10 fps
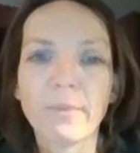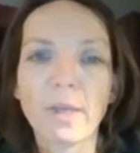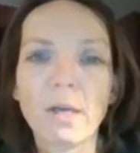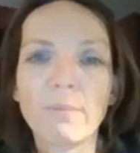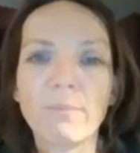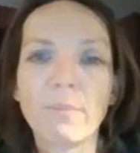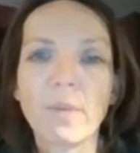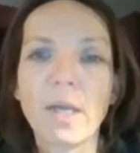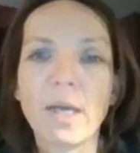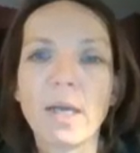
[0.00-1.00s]
Yeah,
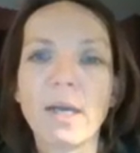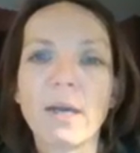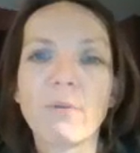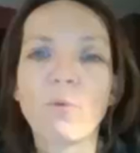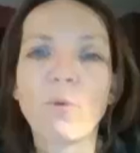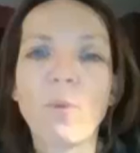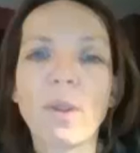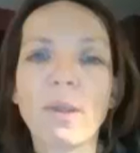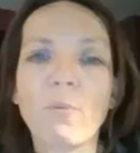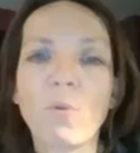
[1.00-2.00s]
and what
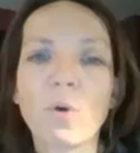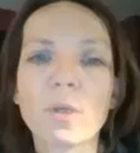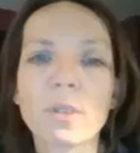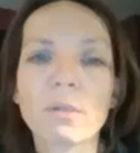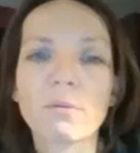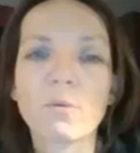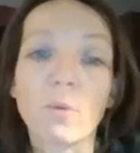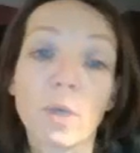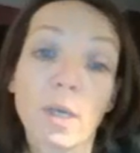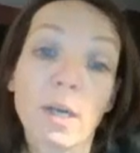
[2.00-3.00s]
we want, or
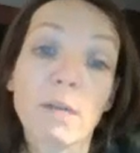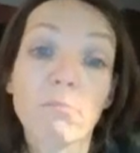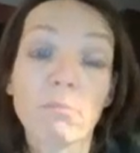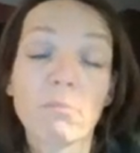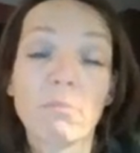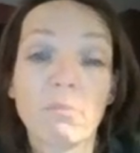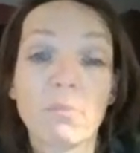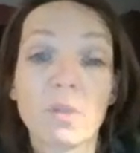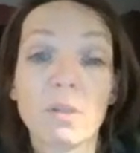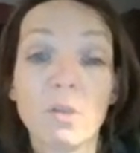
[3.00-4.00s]
what I
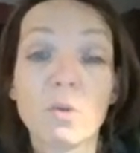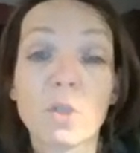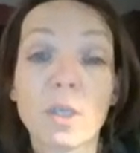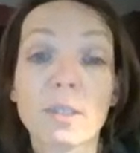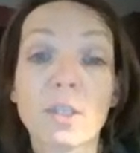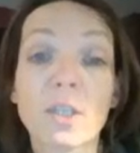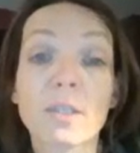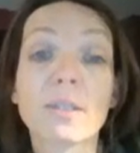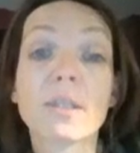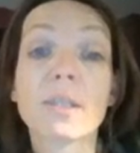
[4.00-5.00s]
usually suggest,
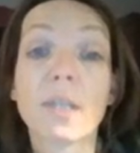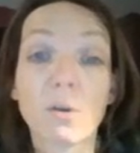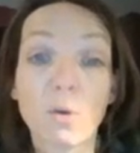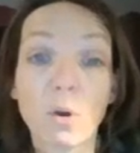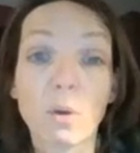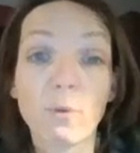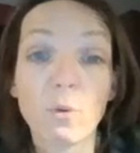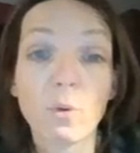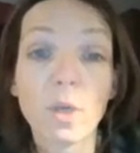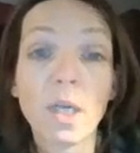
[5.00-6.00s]
is a single column view.